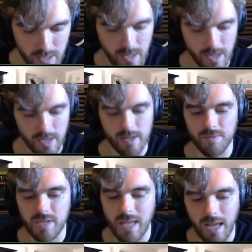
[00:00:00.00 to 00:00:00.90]

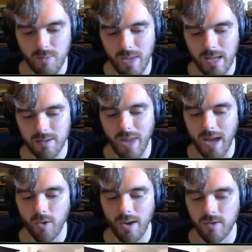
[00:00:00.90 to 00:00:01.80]
The animated
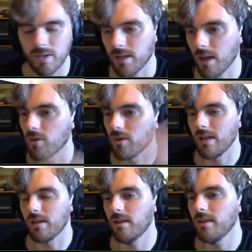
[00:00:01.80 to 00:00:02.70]
background is
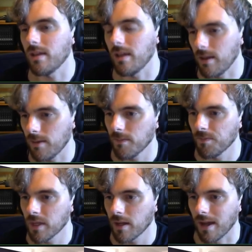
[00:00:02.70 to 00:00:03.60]
underneath the
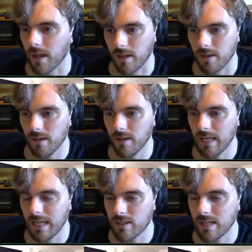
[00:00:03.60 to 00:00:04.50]

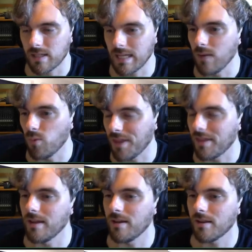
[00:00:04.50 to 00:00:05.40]
it's
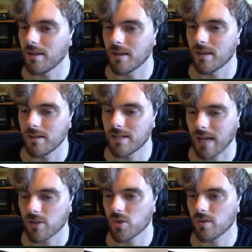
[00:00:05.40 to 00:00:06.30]
within the
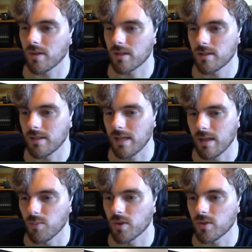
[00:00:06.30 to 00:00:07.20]
texture that's the
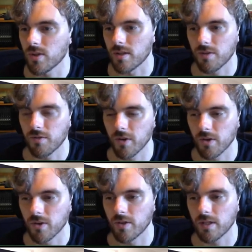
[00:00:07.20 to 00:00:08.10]
input to the
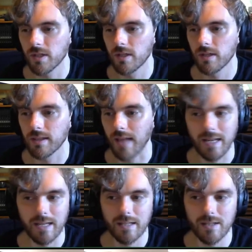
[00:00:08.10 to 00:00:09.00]
deferred lighting,